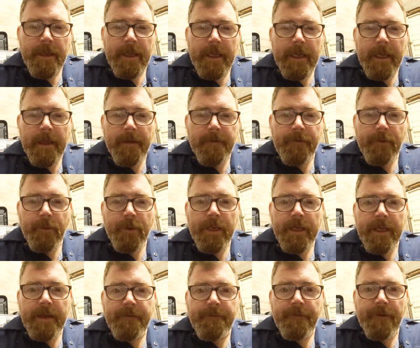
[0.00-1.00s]
If you want
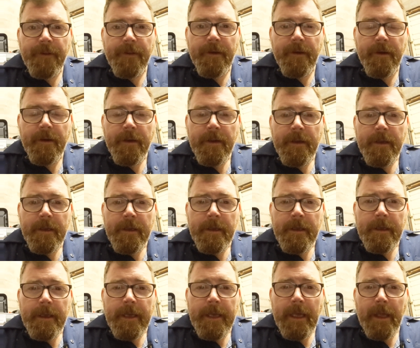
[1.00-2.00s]
any further
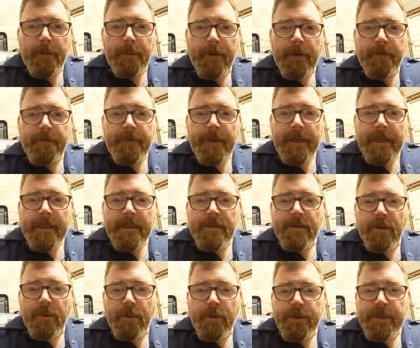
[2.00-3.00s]
help or advice
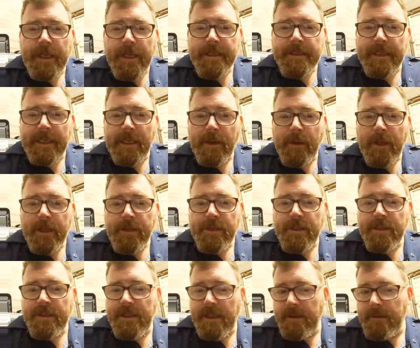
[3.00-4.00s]
or want to ask any
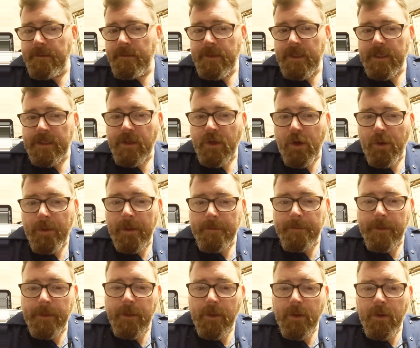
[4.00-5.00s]
questions, then just comment
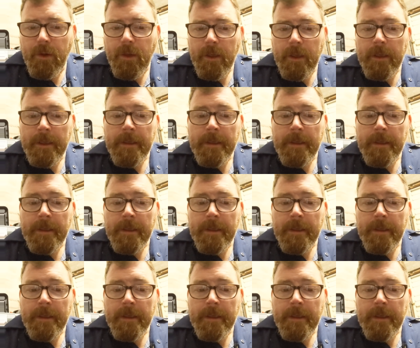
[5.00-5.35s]
below.